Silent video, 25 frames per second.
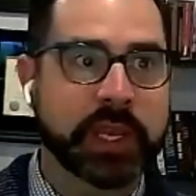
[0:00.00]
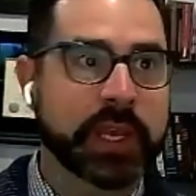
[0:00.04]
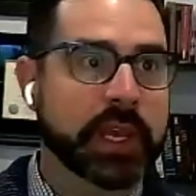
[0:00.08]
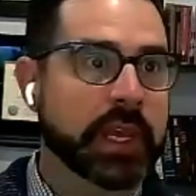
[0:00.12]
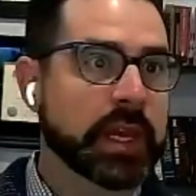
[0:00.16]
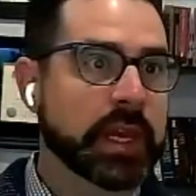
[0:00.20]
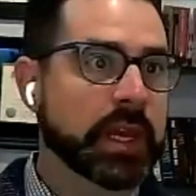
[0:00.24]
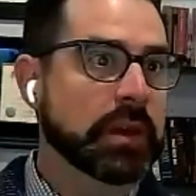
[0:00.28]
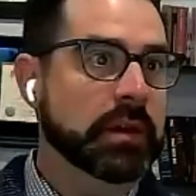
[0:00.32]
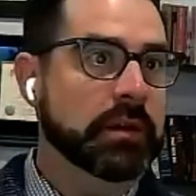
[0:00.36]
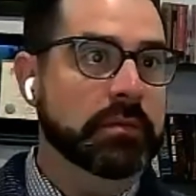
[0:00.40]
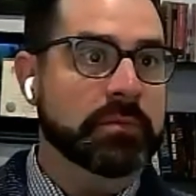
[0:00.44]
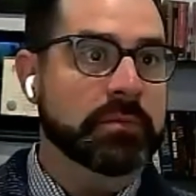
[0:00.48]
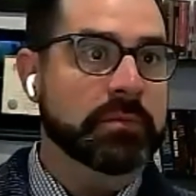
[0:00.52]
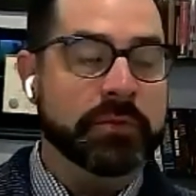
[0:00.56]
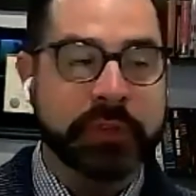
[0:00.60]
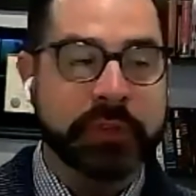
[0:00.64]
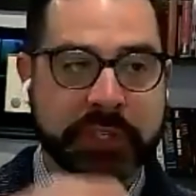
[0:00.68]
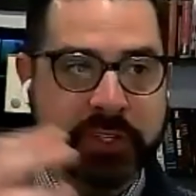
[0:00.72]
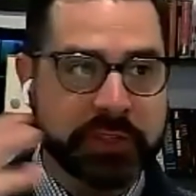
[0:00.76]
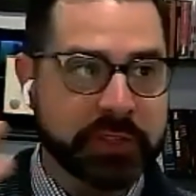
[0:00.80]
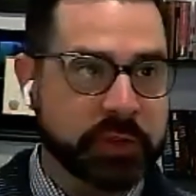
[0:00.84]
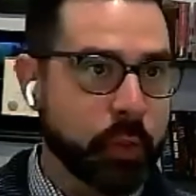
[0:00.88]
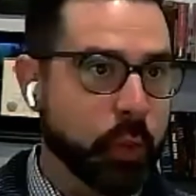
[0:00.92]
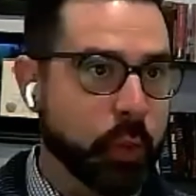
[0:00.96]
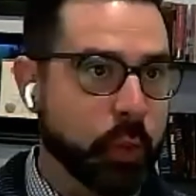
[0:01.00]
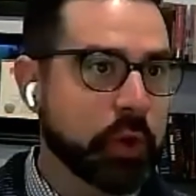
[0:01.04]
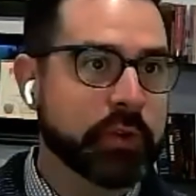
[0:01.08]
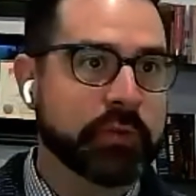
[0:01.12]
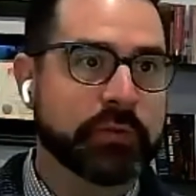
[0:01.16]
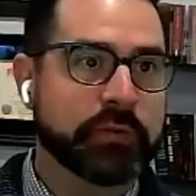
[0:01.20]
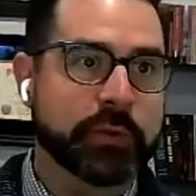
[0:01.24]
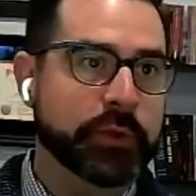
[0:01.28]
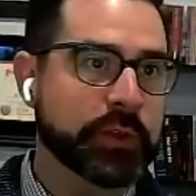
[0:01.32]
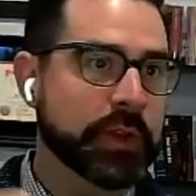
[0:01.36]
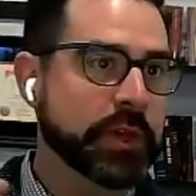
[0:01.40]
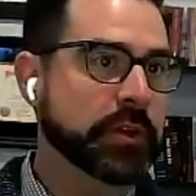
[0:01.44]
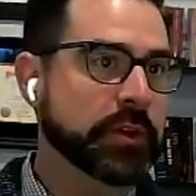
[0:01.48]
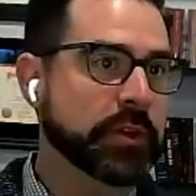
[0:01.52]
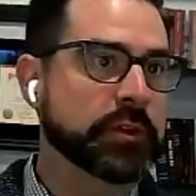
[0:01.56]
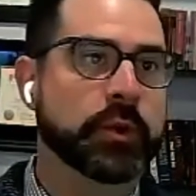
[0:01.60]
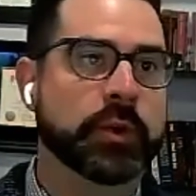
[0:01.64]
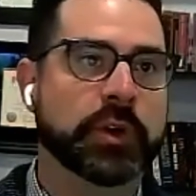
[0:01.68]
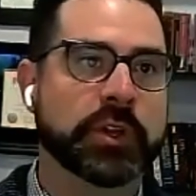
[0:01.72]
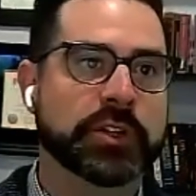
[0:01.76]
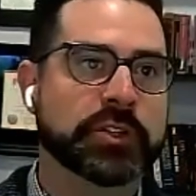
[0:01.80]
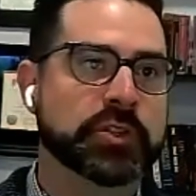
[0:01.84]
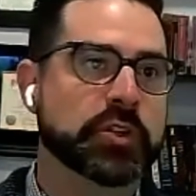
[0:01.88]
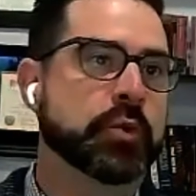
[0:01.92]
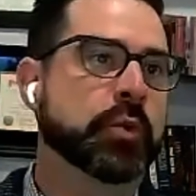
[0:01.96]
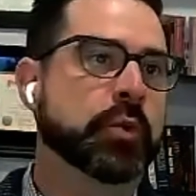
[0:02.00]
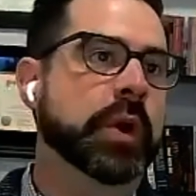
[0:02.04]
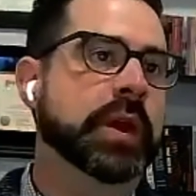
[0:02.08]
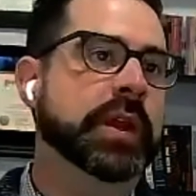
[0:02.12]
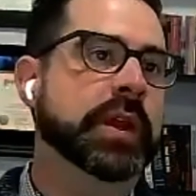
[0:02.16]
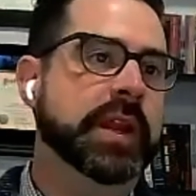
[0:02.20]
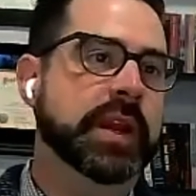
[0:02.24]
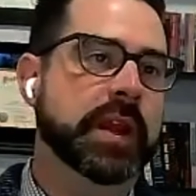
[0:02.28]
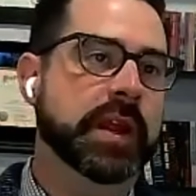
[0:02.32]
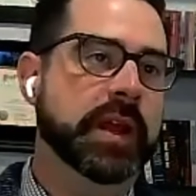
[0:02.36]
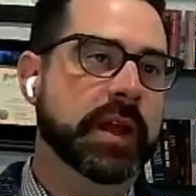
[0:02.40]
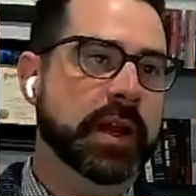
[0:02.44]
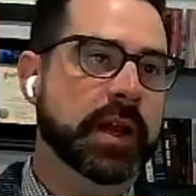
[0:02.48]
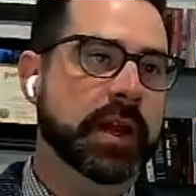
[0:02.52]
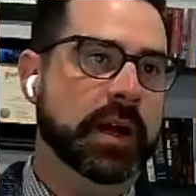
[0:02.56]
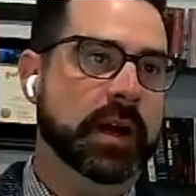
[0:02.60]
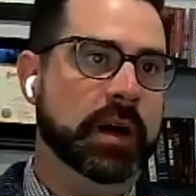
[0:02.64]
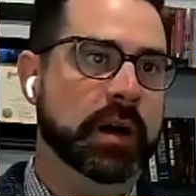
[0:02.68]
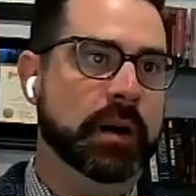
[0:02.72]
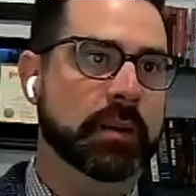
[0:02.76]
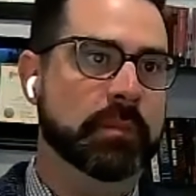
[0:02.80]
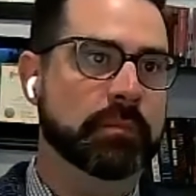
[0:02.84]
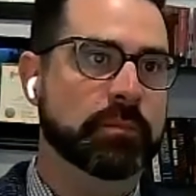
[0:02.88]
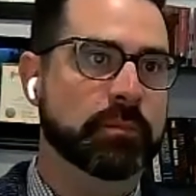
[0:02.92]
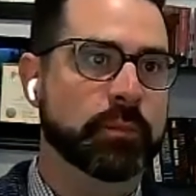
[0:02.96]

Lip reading: But hey, this is a wonderful thing you're doing. It's great.